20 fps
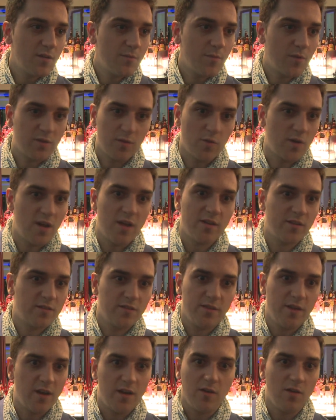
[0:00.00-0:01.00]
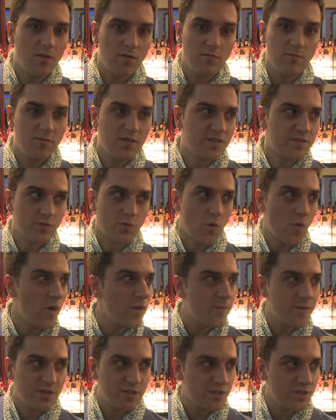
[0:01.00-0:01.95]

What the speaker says: because they were getting destroyed by